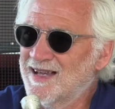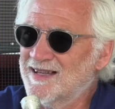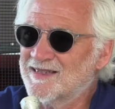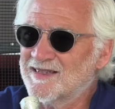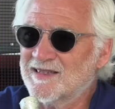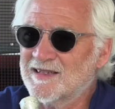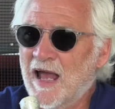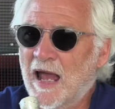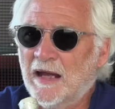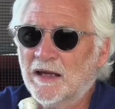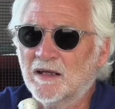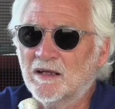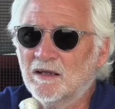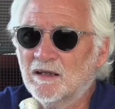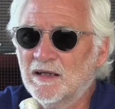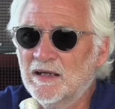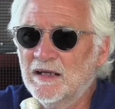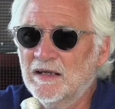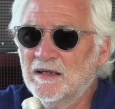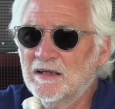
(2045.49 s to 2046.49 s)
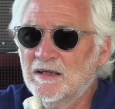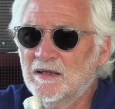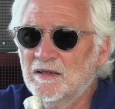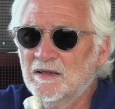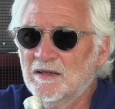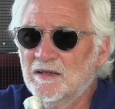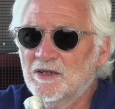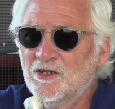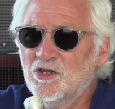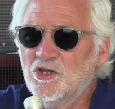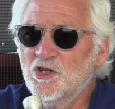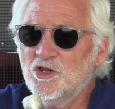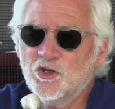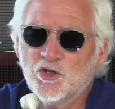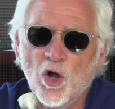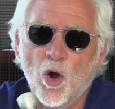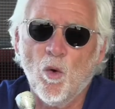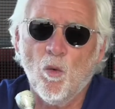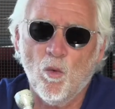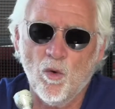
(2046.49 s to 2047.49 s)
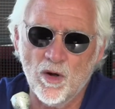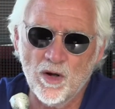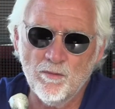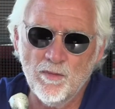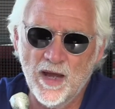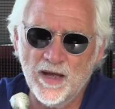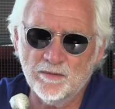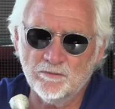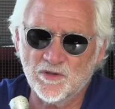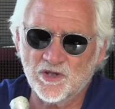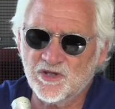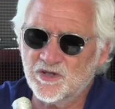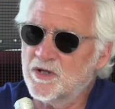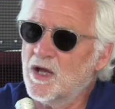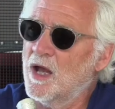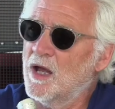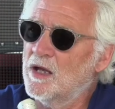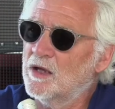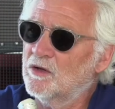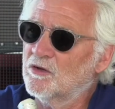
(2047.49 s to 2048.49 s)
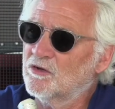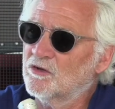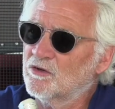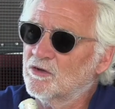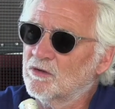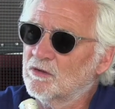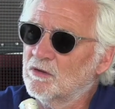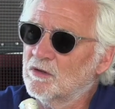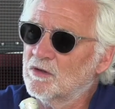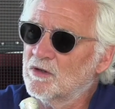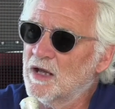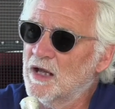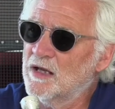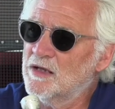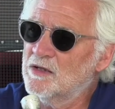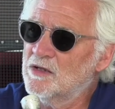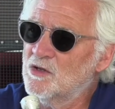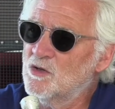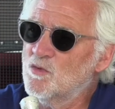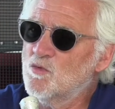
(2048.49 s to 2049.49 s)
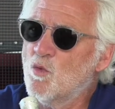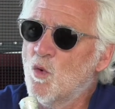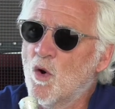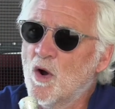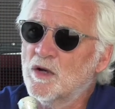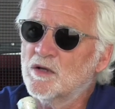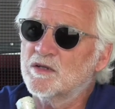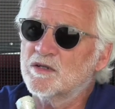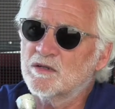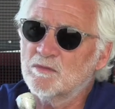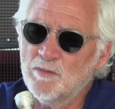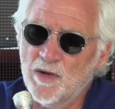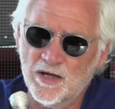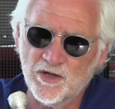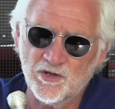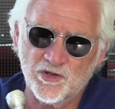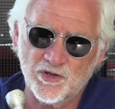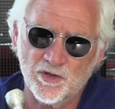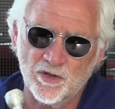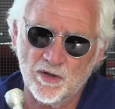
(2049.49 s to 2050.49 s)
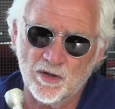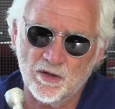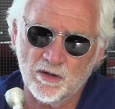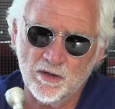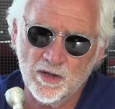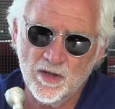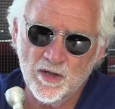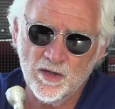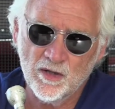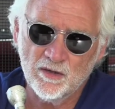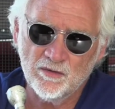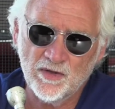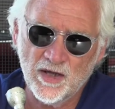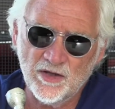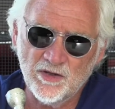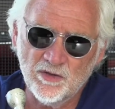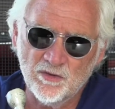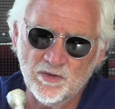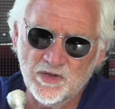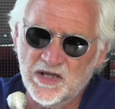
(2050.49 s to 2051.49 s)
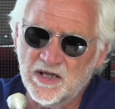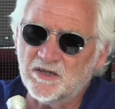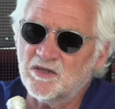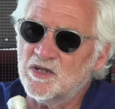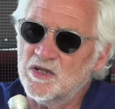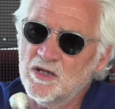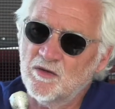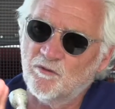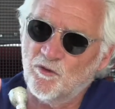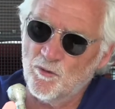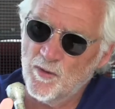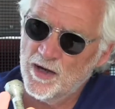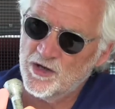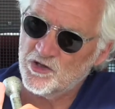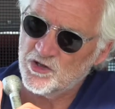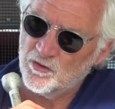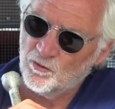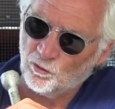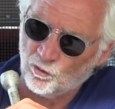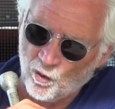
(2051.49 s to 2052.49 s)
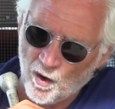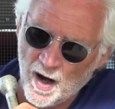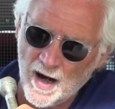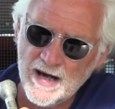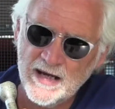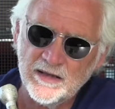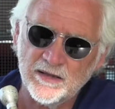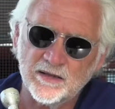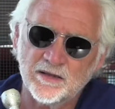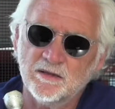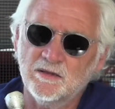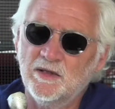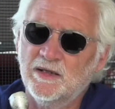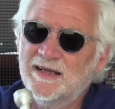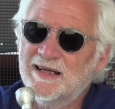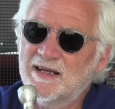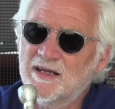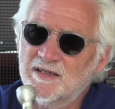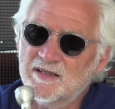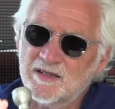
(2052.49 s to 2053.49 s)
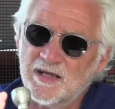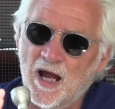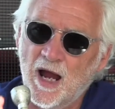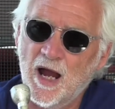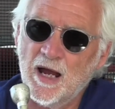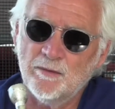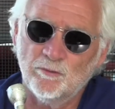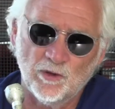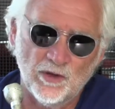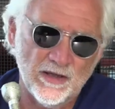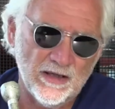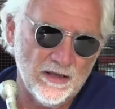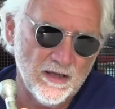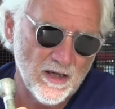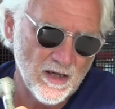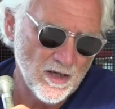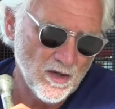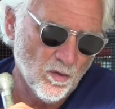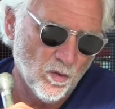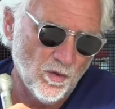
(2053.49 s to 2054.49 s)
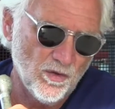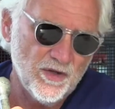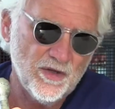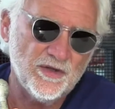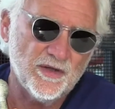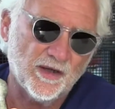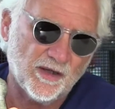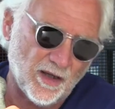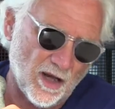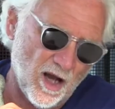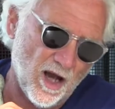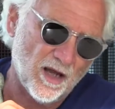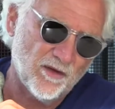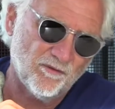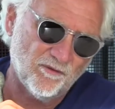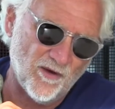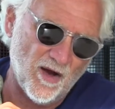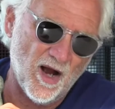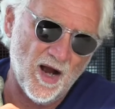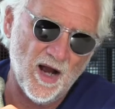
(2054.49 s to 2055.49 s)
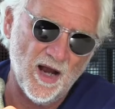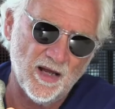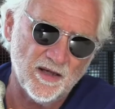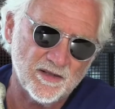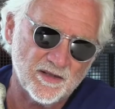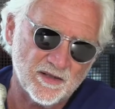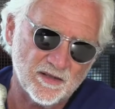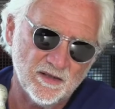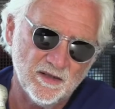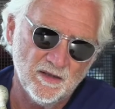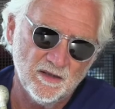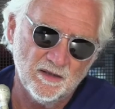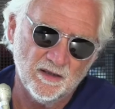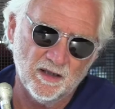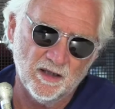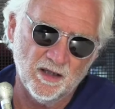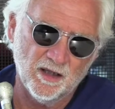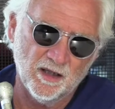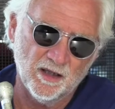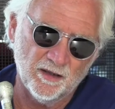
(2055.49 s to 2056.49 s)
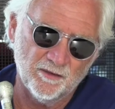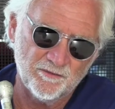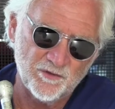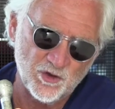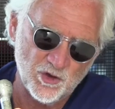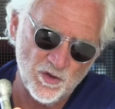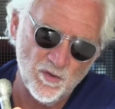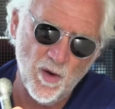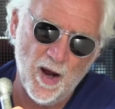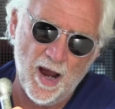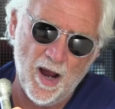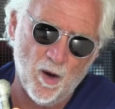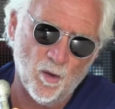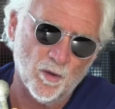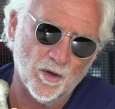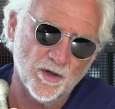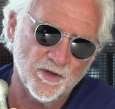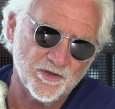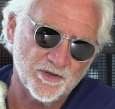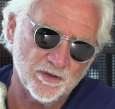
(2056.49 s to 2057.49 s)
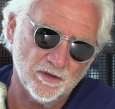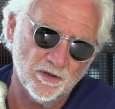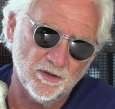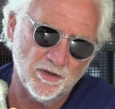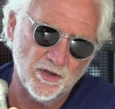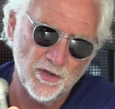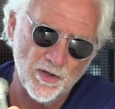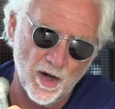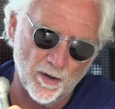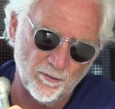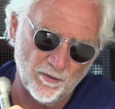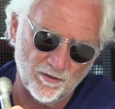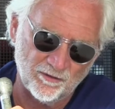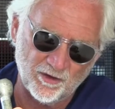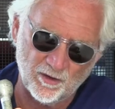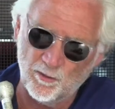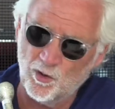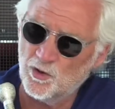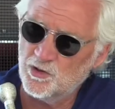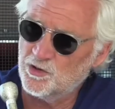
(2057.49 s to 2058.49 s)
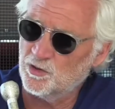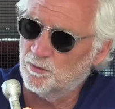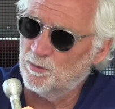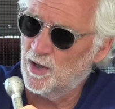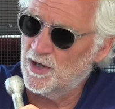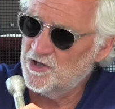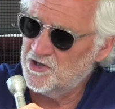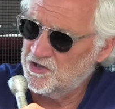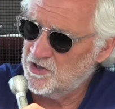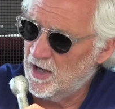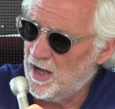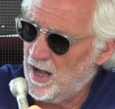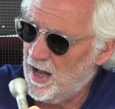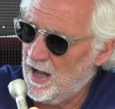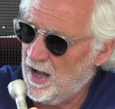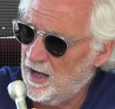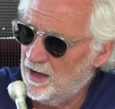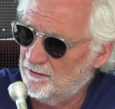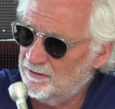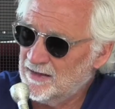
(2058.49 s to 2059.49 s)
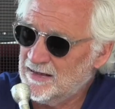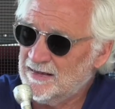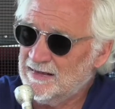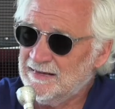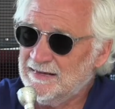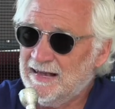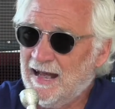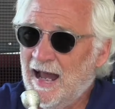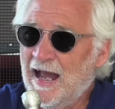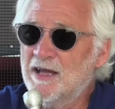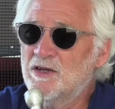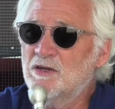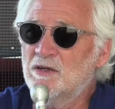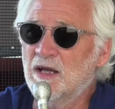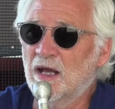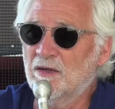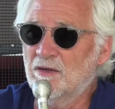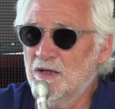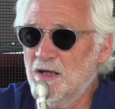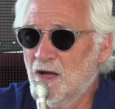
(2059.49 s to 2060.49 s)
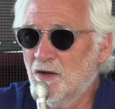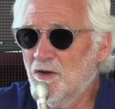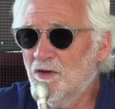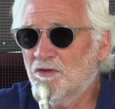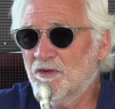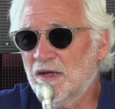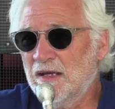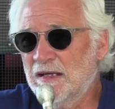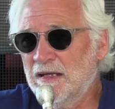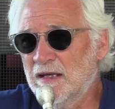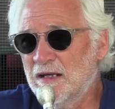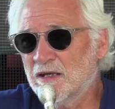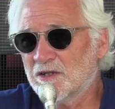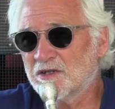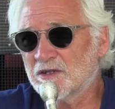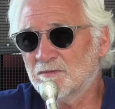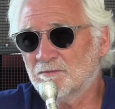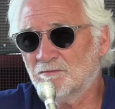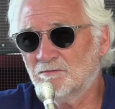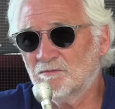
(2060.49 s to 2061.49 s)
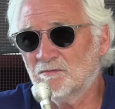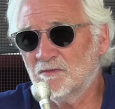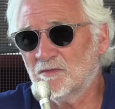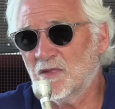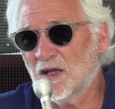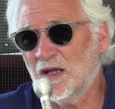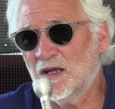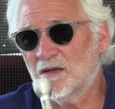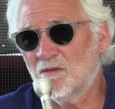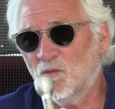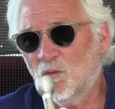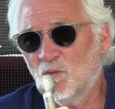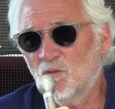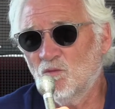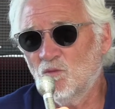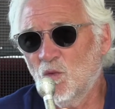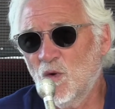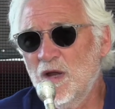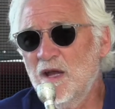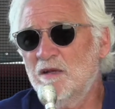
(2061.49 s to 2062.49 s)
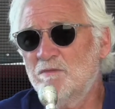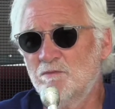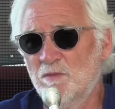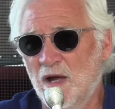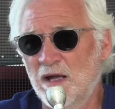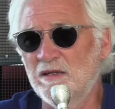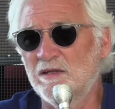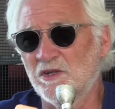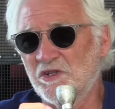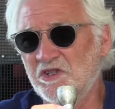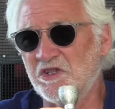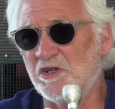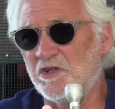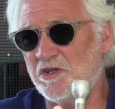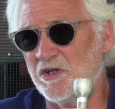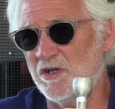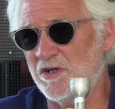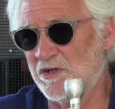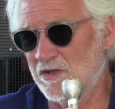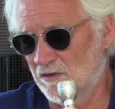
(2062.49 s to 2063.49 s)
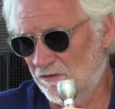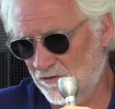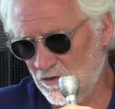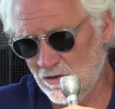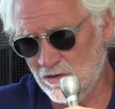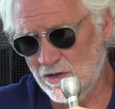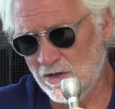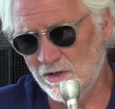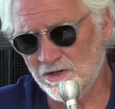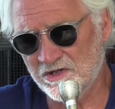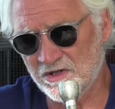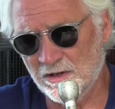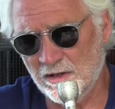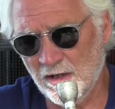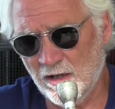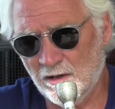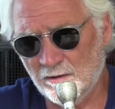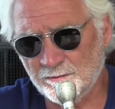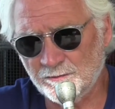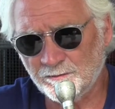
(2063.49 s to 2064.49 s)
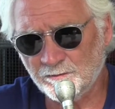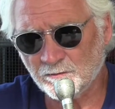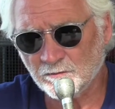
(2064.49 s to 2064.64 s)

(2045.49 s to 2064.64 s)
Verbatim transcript: And secondly, you don't want to make mistakes. Right. And you want to make sure that you get the information right, you get it timely within the confines of two hours, the number of commercial breaks you have. And, and the other thing is, and we made this decision a few years ago,